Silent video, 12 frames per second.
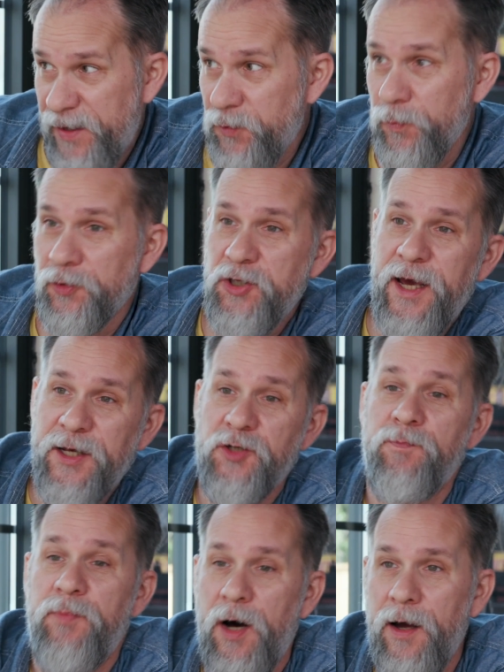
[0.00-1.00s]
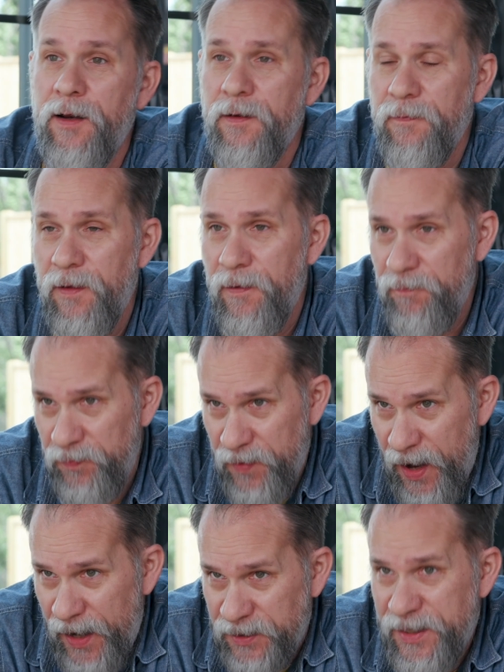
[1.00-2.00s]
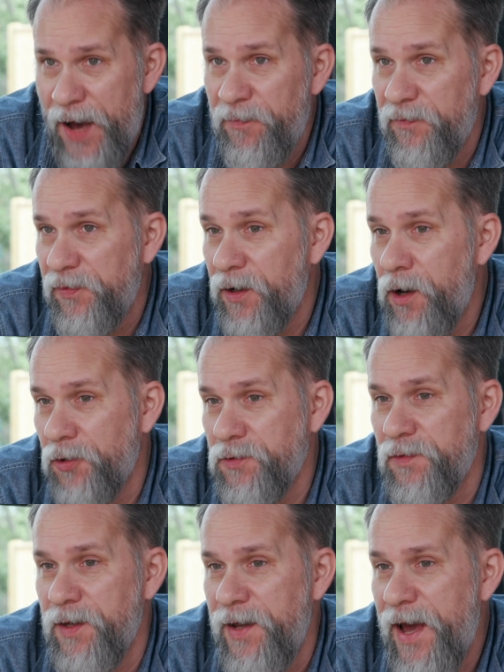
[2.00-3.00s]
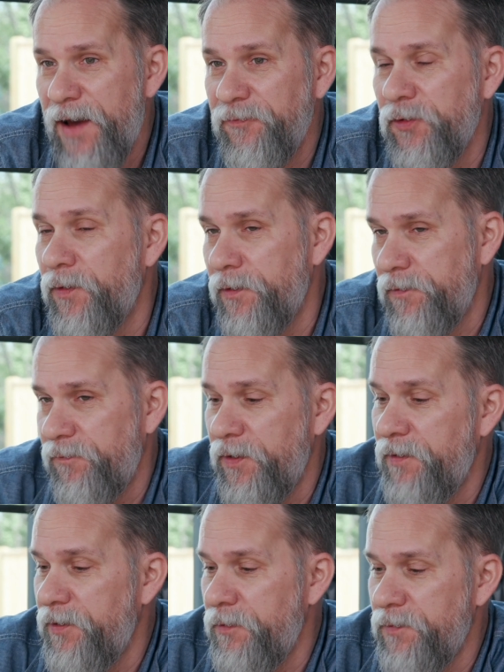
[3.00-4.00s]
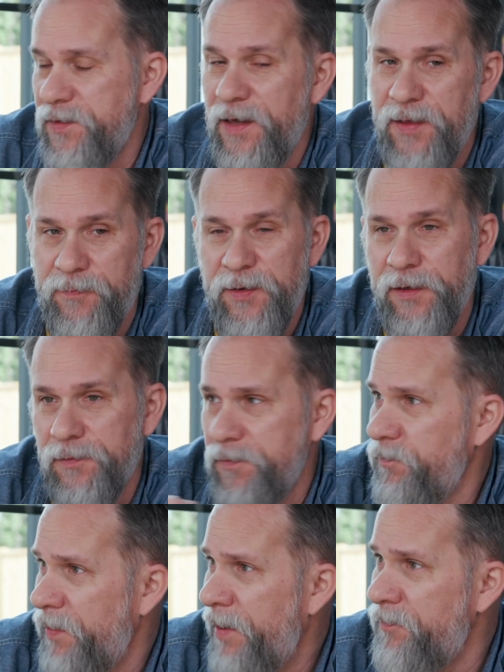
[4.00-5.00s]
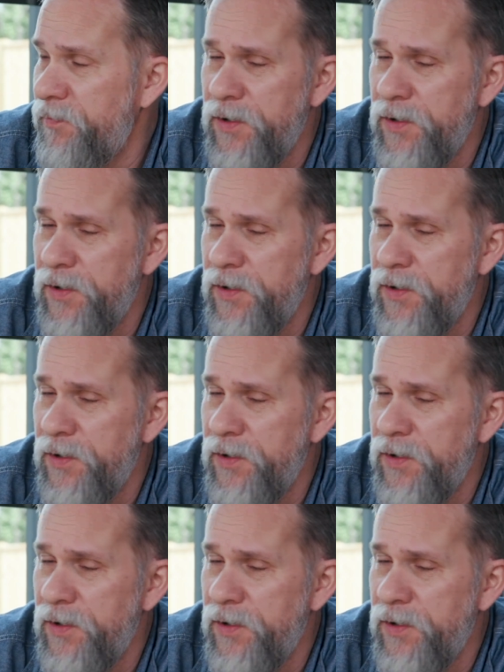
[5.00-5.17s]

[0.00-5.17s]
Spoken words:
things will change, but on top of it, the culture is going to have to. And it's funny that you say that, because I've